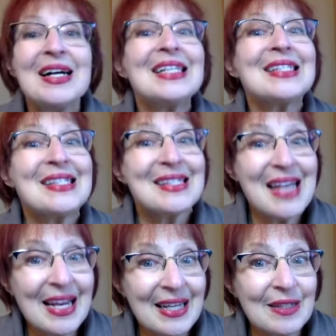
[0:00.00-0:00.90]

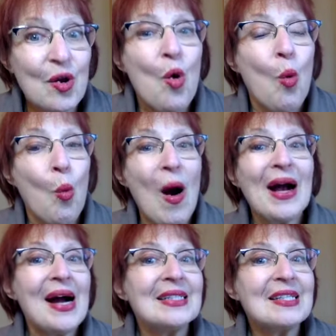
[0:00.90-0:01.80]
Second, what
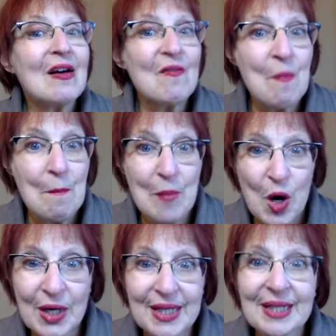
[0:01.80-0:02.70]
kinds of
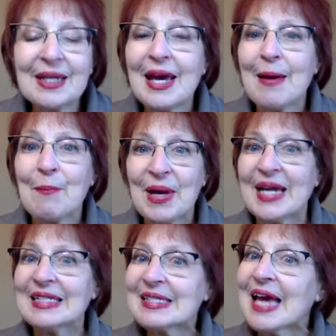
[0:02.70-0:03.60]
marketing
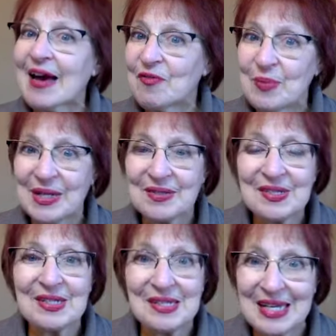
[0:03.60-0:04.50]
campaigns have been
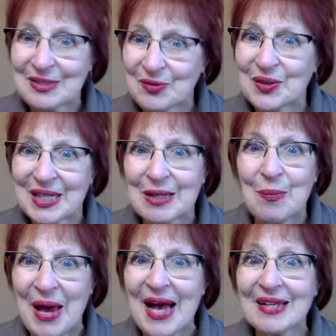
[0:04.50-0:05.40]
successful in the
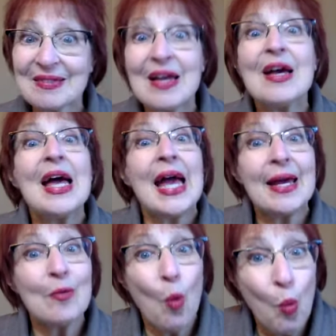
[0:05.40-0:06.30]
past,
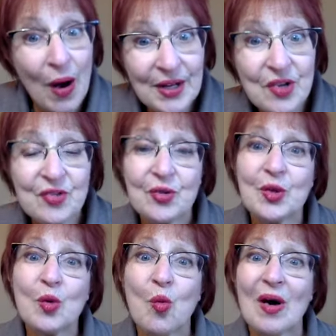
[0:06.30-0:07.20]
and what do
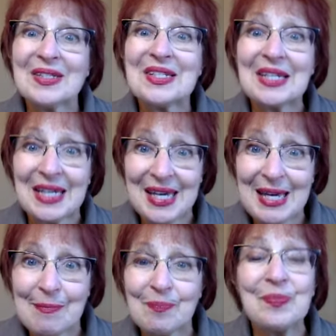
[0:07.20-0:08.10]
you want to keep?